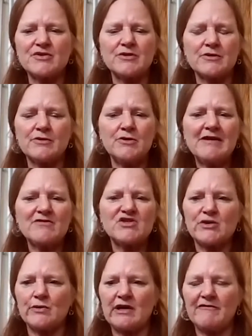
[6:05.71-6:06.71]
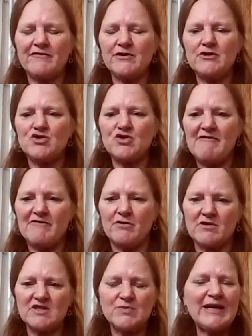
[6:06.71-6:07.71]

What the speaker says: or whoever's doing a food drive for us.